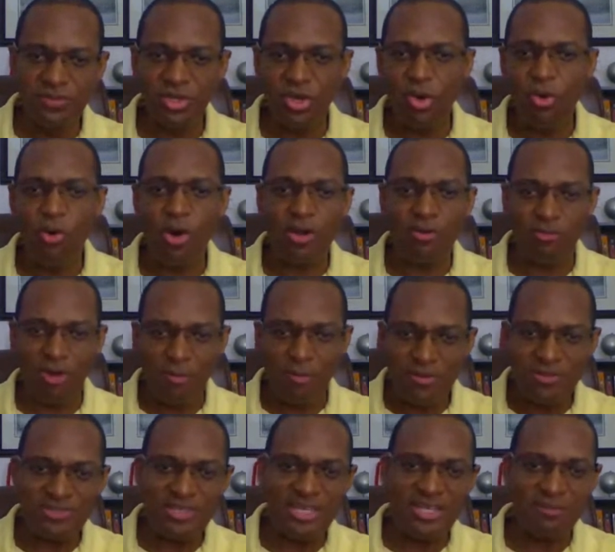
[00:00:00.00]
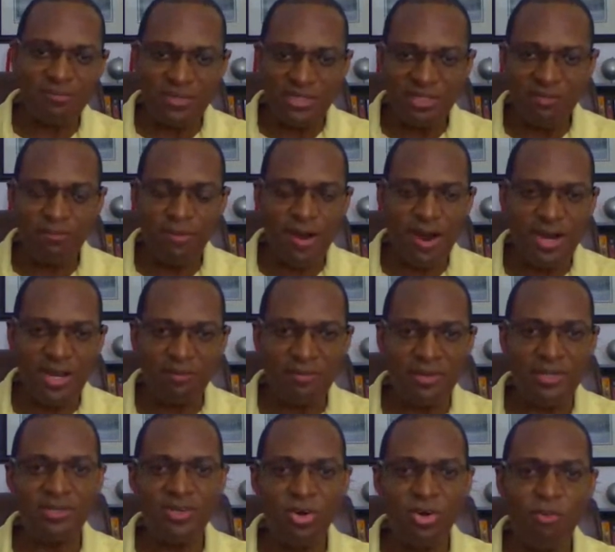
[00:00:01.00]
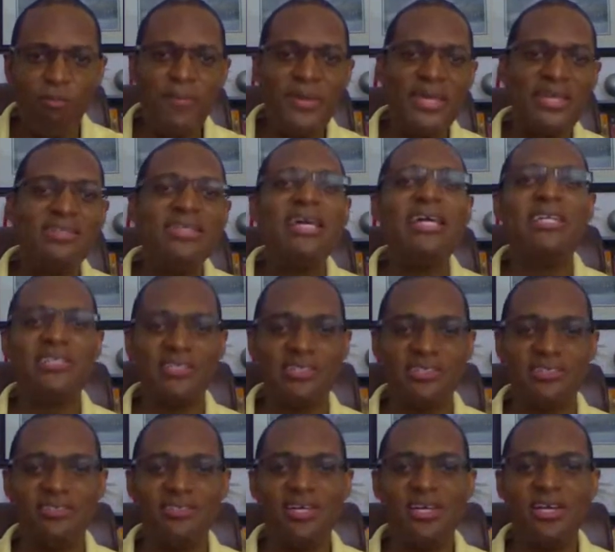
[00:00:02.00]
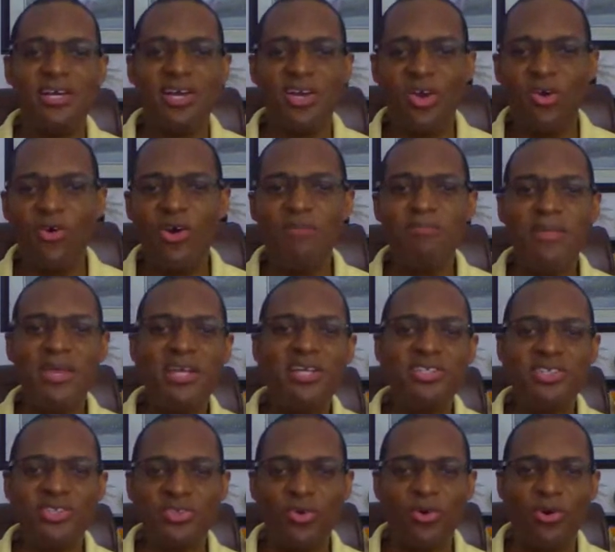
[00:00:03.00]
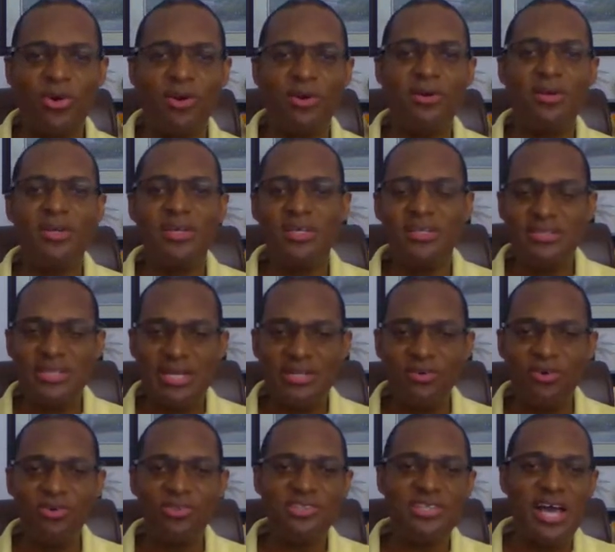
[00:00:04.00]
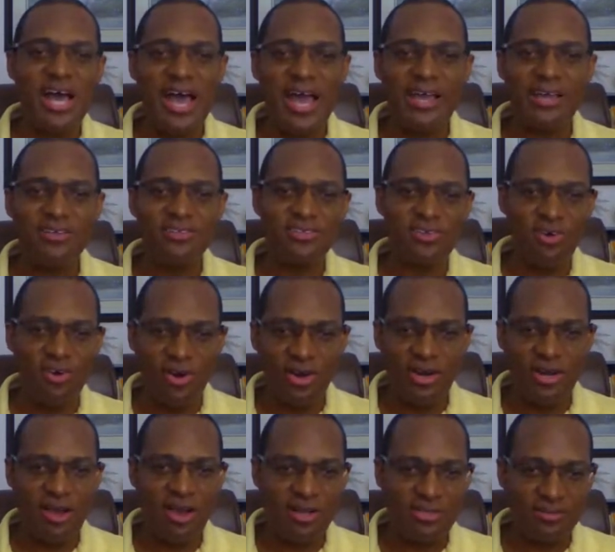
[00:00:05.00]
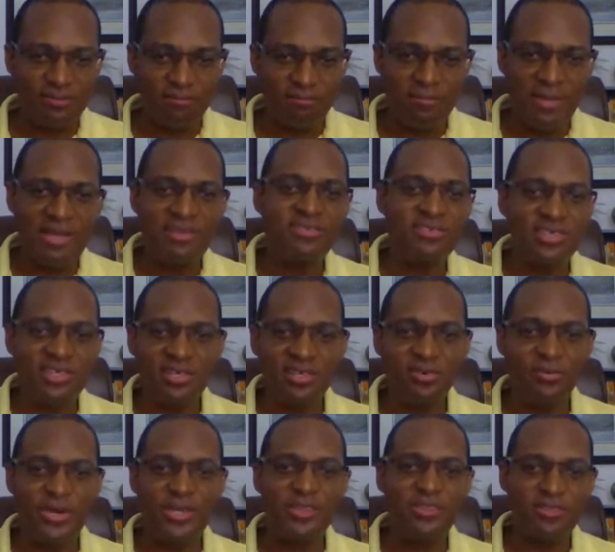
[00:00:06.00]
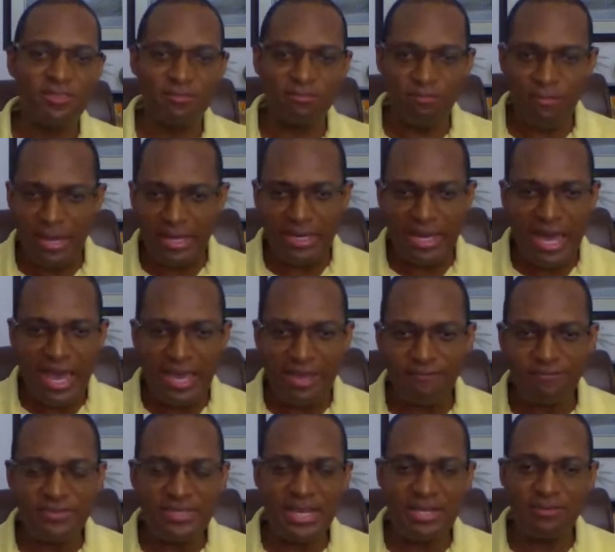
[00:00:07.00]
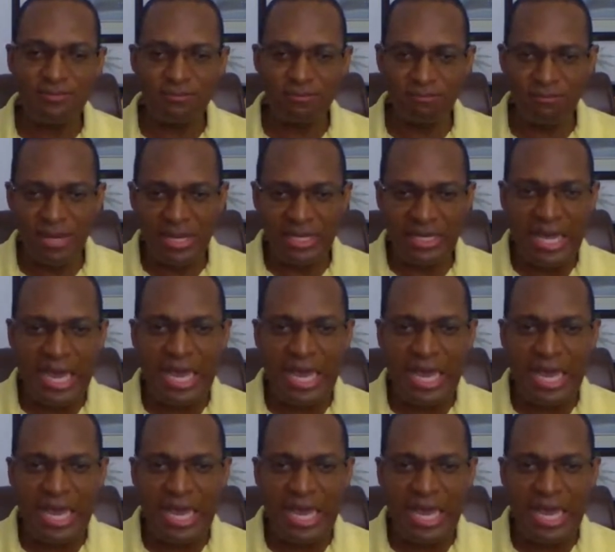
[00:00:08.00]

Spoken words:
to go and represent me in parliament. Go pay attention. Go and make sure that those guys are not messing with my life, that my